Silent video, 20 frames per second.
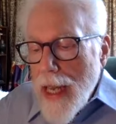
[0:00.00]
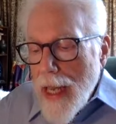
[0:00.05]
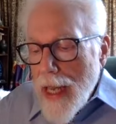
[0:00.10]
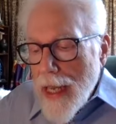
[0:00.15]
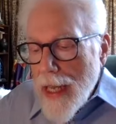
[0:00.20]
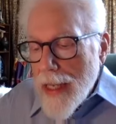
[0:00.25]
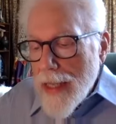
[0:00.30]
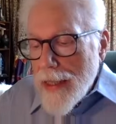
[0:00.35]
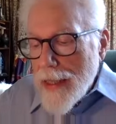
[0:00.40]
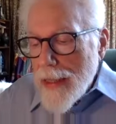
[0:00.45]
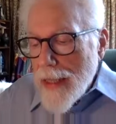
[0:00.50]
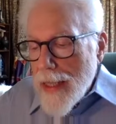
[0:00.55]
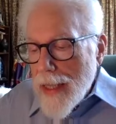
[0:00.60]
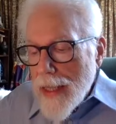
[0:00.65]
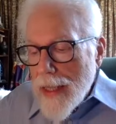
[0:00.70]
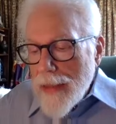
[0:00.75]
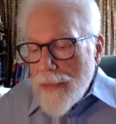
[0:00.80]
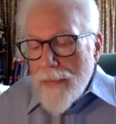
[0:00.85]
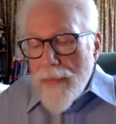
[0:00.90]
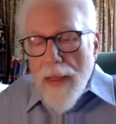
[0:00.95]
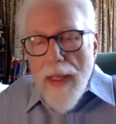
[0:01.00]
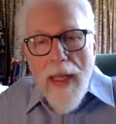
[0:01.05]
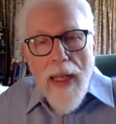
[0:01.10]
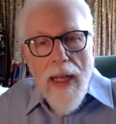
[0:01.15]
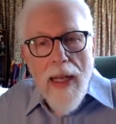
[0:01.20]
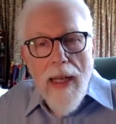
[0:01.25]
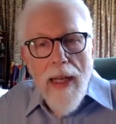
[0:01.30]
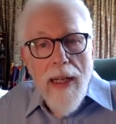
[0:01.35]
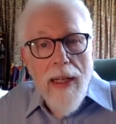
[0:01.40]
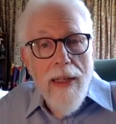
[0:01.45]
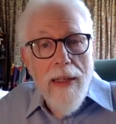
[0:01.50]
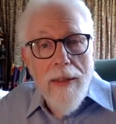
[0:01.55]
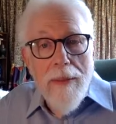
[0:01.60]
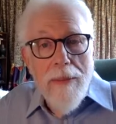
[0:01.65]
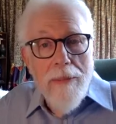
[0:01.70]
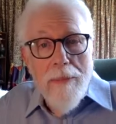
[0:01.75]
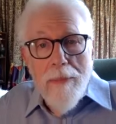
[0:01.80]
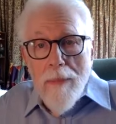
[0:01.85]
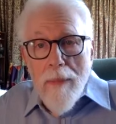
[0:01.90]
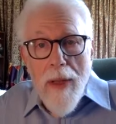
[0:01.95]
and uh, uh,
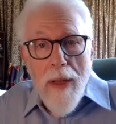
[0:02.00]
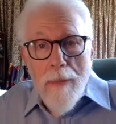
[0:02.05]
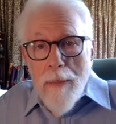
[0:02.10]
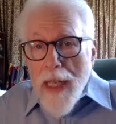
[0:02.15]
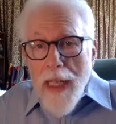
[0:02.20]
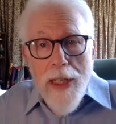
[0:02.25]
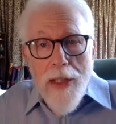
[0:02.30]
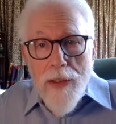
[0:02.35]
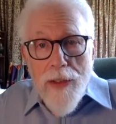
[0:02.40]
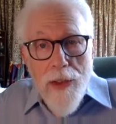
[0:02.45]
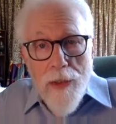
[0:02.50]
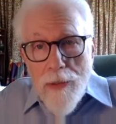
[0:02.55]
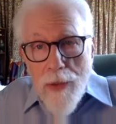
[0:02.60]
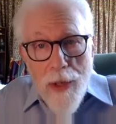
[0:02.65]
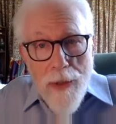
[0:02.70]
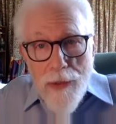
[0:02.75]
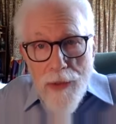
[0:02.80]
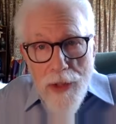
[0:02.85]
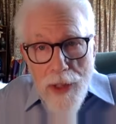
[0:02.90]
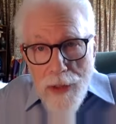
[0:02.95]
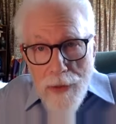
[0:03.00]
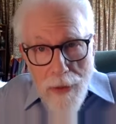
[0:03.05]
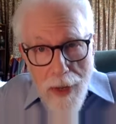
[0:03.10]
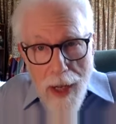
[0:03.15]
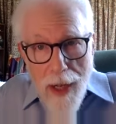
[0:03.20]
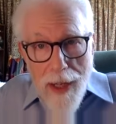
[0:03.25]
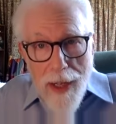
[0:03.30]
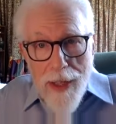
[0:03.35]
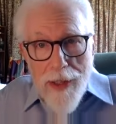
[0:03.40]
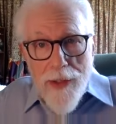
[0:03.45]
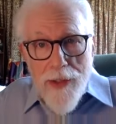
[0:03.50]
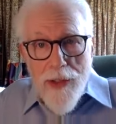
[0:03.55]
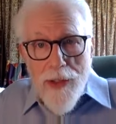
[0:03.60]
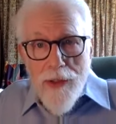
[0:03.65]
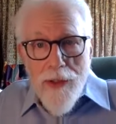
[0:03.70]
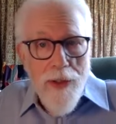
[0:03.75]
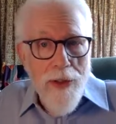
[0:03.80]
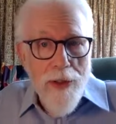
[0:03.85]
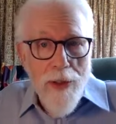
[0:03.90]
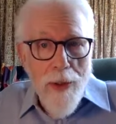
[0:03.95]
making the rosy cross
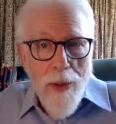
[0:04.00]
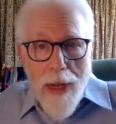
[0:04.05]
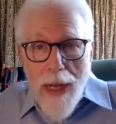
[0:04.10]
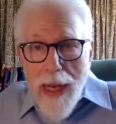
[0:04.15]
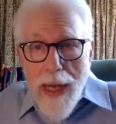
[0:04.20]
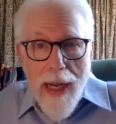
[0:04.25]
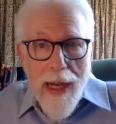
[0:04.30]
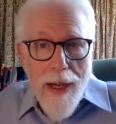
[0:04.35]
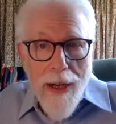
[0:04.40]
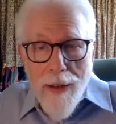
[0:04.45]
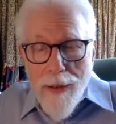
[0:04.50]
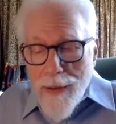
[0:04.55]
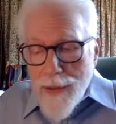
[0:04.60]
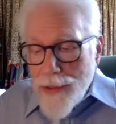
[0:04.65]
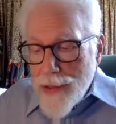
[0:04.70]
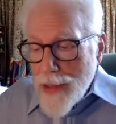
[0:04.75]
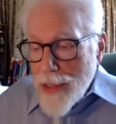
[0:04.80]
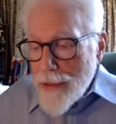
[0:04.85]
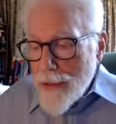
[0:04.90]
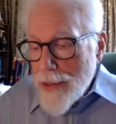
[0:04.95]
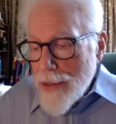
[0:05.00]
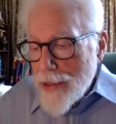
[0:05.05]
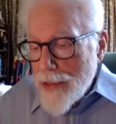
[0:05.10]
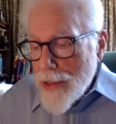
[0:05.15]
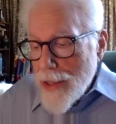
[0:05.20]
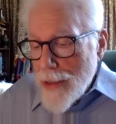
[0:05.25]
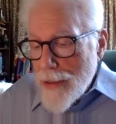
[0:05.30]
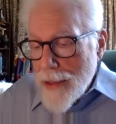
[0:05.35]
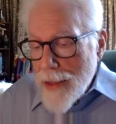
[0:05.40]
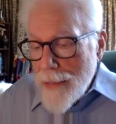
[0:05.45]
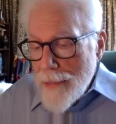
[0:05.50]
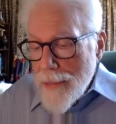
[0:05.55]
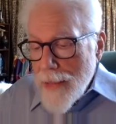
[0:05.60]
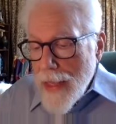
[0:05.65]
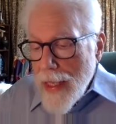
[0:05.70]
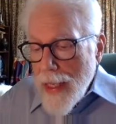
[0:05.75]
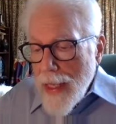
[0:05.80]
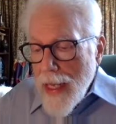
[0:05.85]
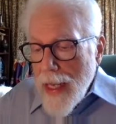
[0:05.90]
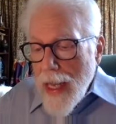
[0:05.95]
as you know how, etc., etc.,
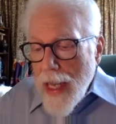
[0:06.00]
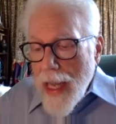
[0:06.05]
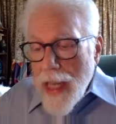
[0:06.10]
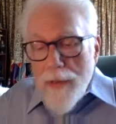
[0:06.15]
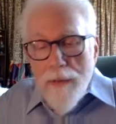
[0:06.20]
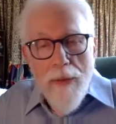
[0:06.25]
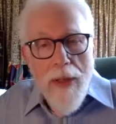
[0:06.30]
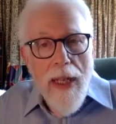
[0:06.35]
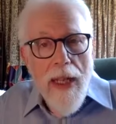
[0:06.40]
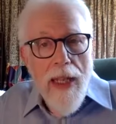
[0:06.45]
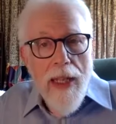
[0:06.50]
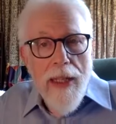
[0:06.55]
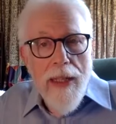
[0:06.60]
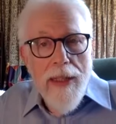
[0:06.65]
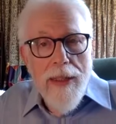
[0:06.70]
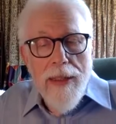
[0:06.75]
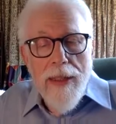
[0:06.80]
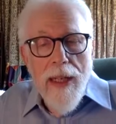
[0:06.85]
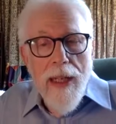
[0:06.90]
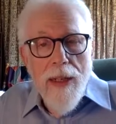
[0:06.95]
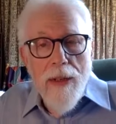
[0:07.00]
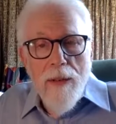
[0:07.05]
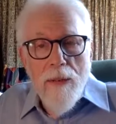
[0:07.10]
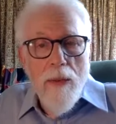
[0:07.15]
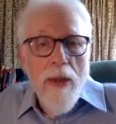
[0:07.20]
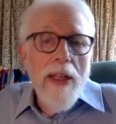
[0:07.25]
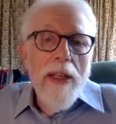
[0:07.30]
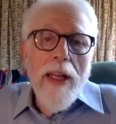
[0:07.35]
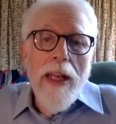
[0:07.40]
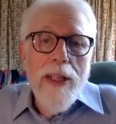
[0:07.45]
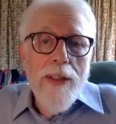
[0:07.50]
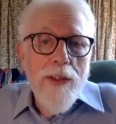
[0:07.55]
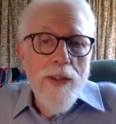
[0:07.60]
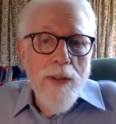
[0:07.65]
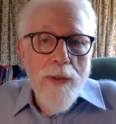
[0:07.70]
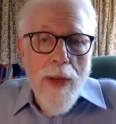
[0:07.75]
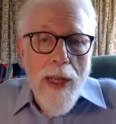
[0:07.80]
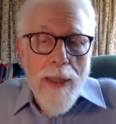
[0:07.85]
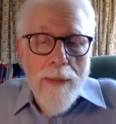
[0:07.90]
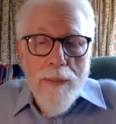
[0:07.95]
and and uh, what
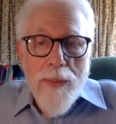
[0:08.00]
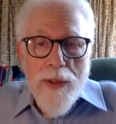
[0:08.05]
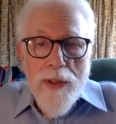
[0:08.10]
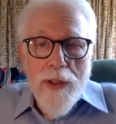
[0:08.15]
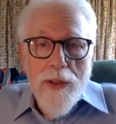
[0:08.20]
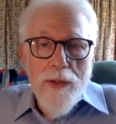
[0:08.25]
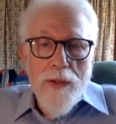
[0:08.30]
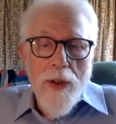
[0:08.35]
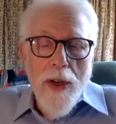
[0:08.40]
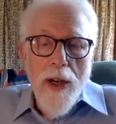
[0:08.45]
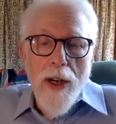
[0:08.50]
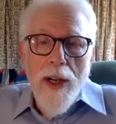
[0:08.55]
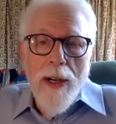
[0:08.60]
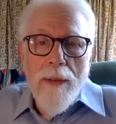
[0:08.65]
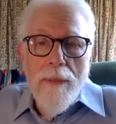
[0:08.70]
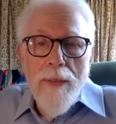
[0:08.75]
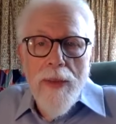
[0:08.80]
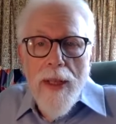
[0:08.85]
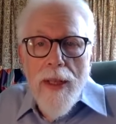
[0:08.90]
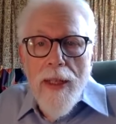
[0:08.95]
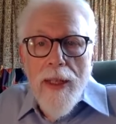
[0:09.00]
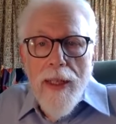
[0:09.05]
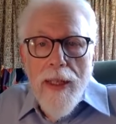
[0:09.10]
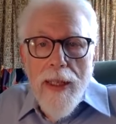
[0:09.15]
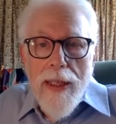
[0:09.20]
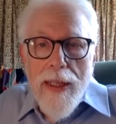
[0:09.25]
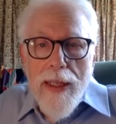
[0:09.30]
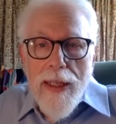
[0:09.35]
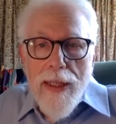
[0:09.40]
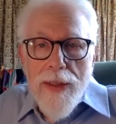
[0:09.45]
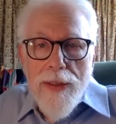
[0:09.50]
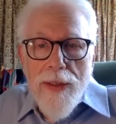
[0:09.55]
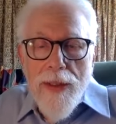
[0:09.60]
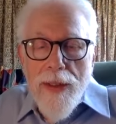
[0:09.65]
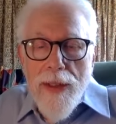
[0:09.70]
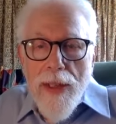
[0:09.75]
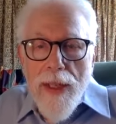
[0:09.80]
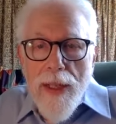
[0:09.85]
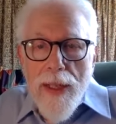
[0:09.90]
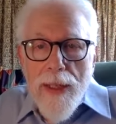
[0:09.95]
hexagrams to draw in
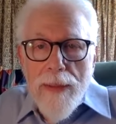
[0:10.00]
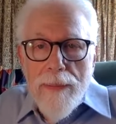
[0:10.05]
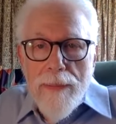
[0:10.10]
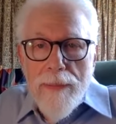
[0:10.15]
the